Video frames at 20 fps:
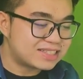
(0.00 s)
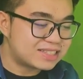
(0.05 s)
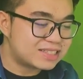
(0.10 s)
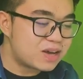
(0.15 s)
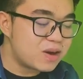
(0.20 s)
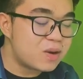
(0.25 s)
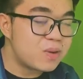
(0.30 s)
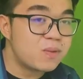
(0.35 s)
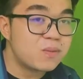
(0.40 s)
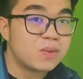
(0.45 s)

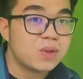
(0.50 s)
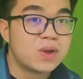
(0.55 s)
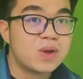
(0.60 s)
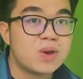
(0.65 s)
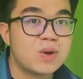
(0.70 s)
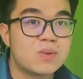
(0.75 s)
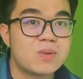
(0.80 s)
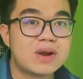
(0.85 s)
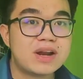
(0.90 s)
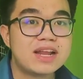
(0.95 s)
So
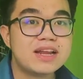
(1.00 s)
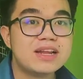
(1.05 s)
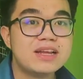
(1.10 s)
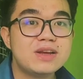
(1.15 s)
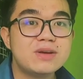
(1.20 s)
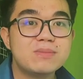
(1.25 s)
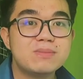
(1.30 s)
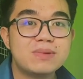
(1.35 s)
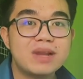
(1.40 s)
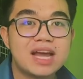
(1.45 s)
wala
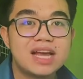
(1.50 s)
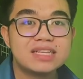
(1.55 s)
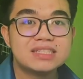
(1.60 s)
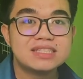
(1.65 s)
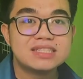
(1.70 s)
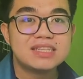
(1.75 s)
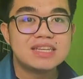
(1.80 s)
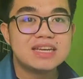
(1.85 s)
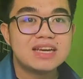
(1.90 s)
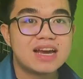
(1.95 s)
na yung
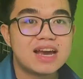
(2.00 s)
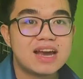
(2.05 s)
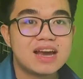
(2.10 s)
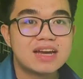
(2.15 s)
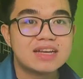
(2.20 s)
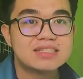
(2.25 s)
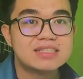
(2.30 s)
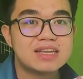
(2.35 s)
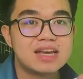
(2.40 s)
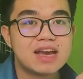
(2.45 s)
plastic
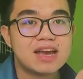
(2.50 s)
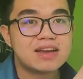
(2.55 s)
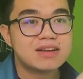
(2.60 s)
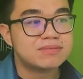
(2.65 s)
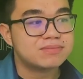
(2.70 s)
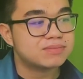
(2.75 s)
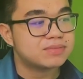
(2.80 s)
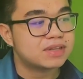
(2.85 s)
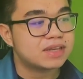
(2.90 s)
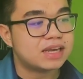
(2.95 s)
ha, kasi